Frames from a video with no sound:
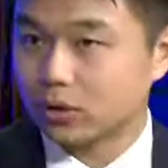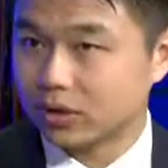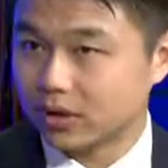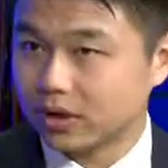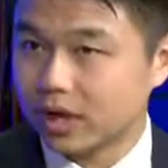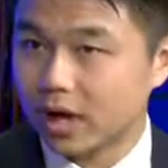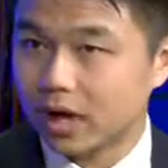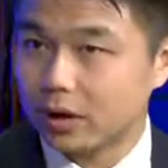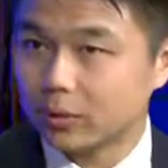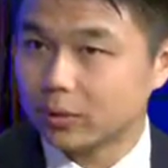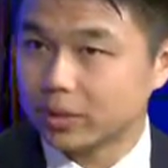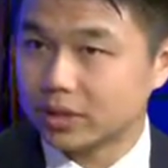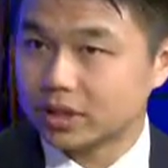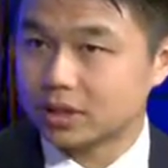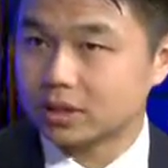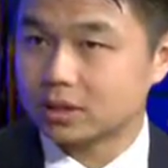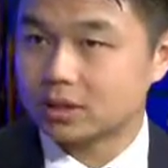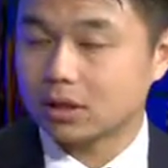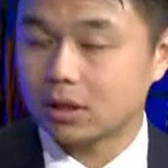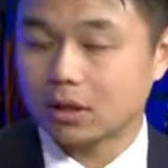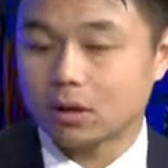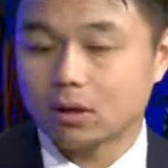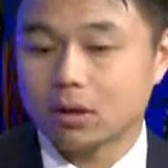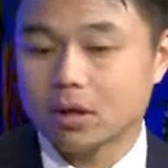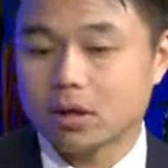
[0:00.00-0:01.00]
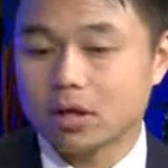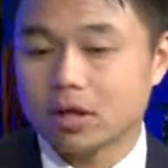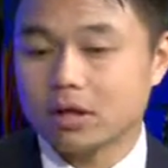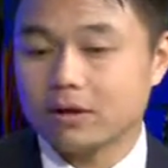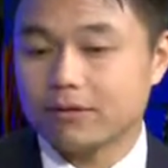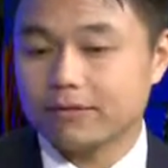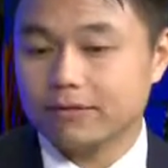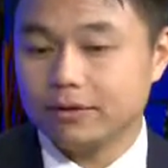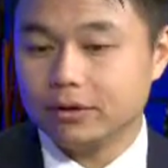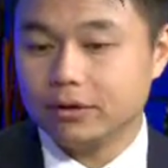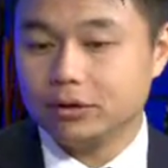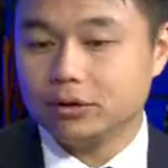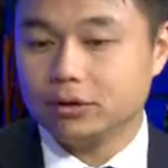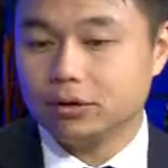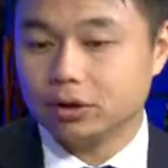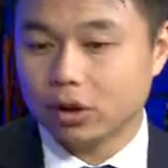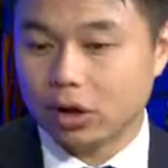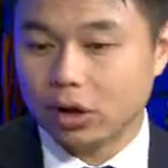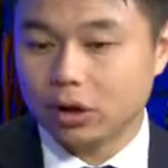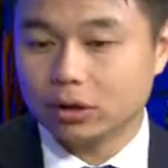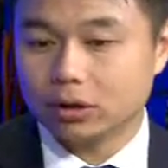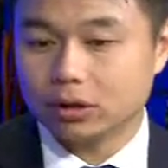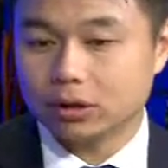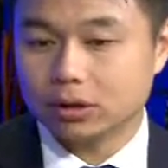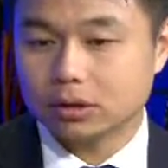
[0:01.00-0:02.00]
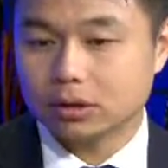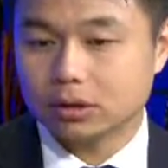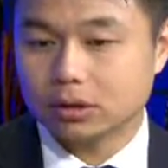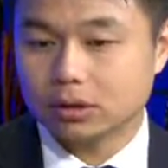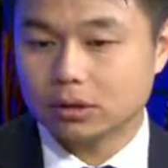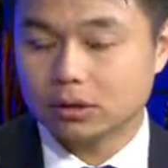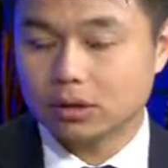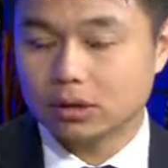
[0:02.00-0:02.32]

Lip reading: one of the elements. So if you don't